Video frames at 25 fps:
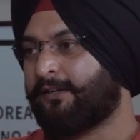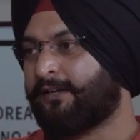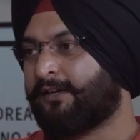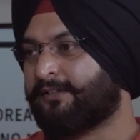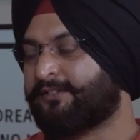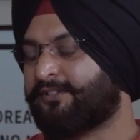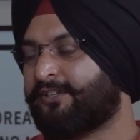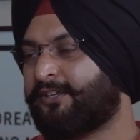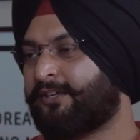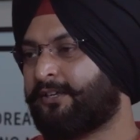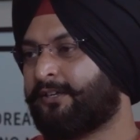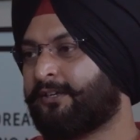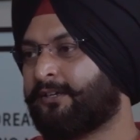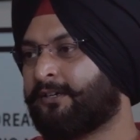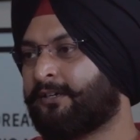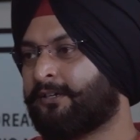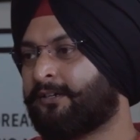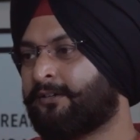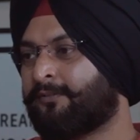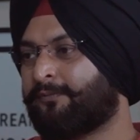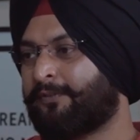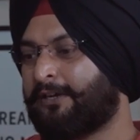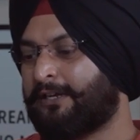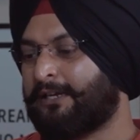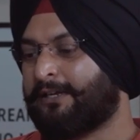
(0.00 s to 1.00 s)
Yeah, see,
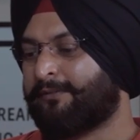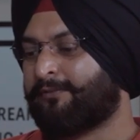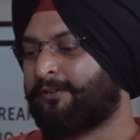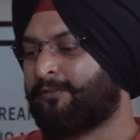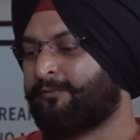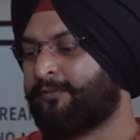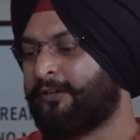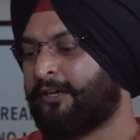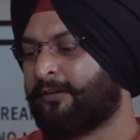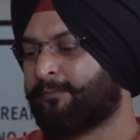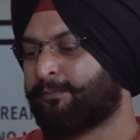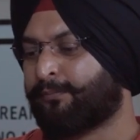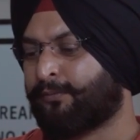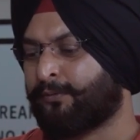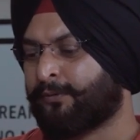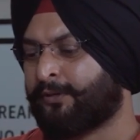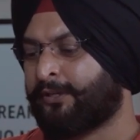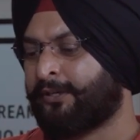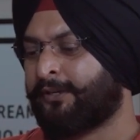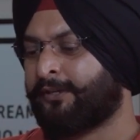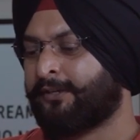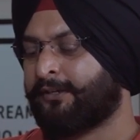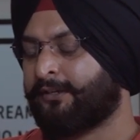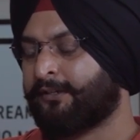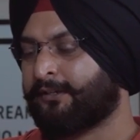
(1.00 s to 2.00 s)
whenever we are
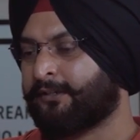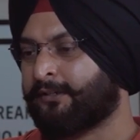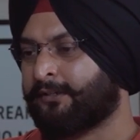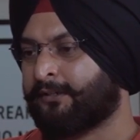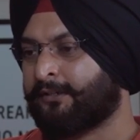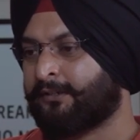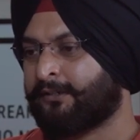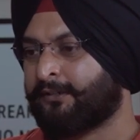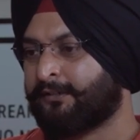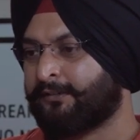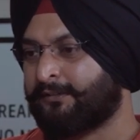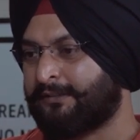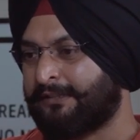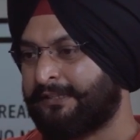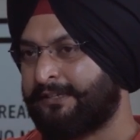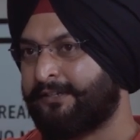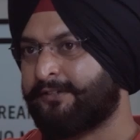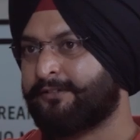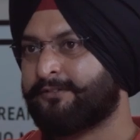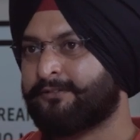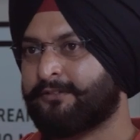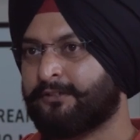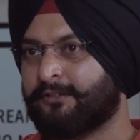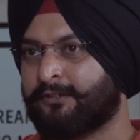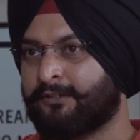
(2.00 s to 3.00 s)
putting
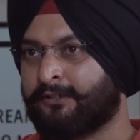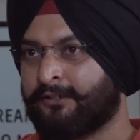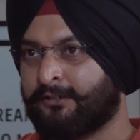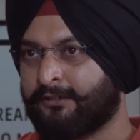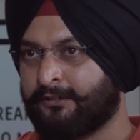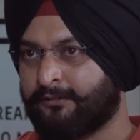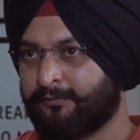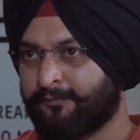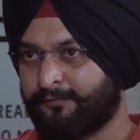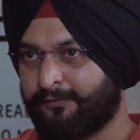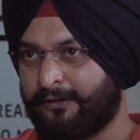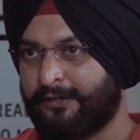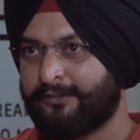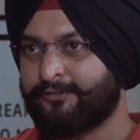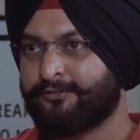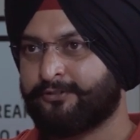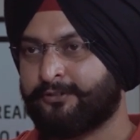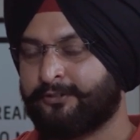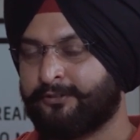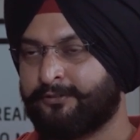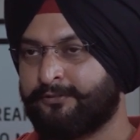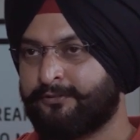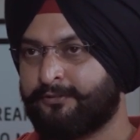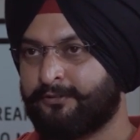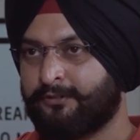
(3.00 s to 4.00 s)
these
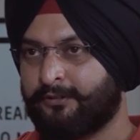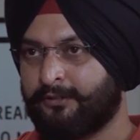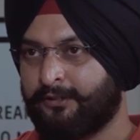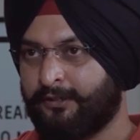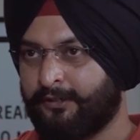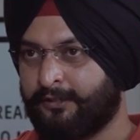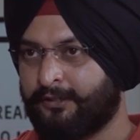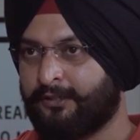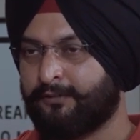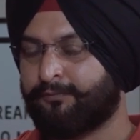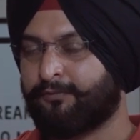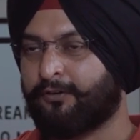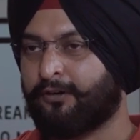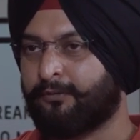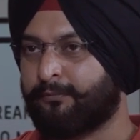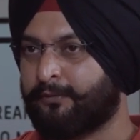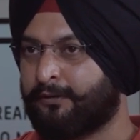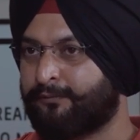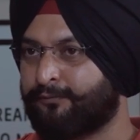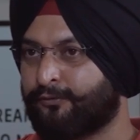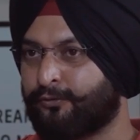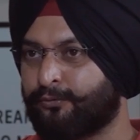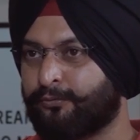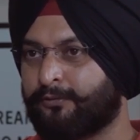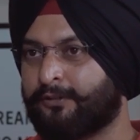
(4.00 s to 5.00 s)
fractions in the form
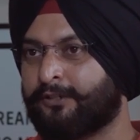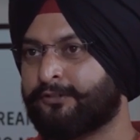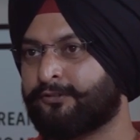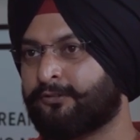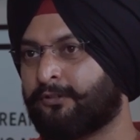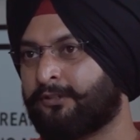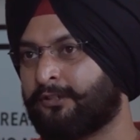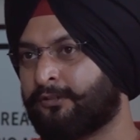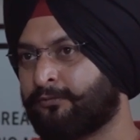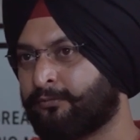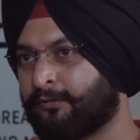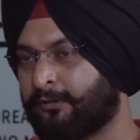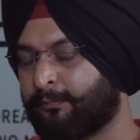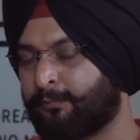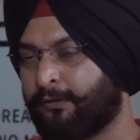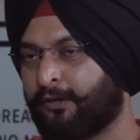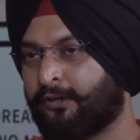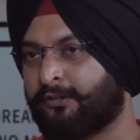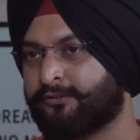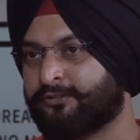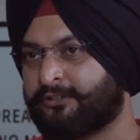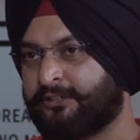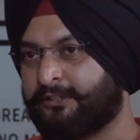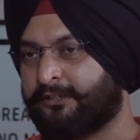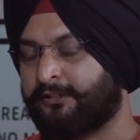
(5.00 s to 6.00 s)
of tokens onto the
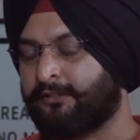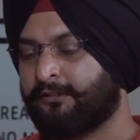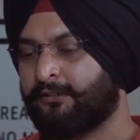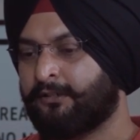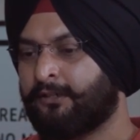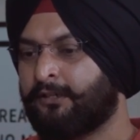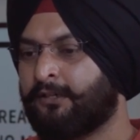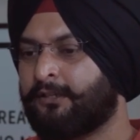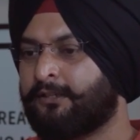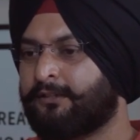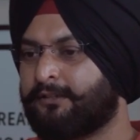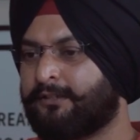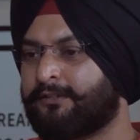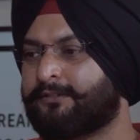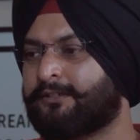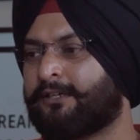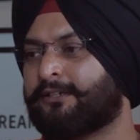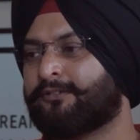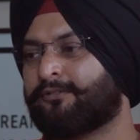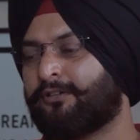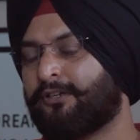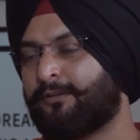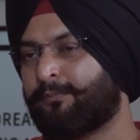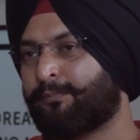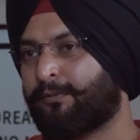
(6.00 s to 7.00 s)
blockchain, this
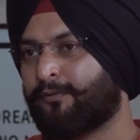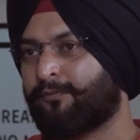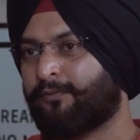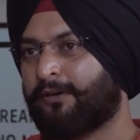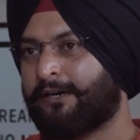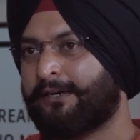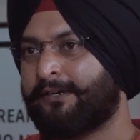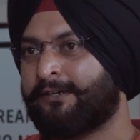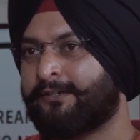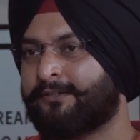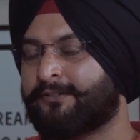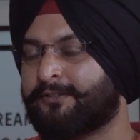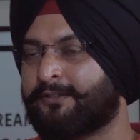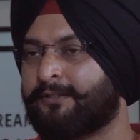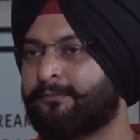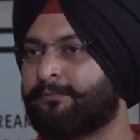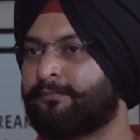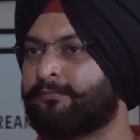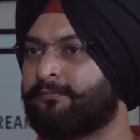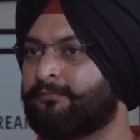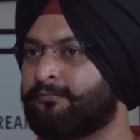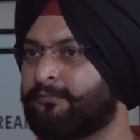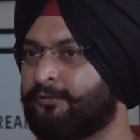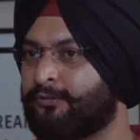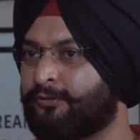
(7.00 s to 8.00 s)
actually provides the
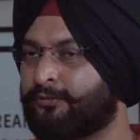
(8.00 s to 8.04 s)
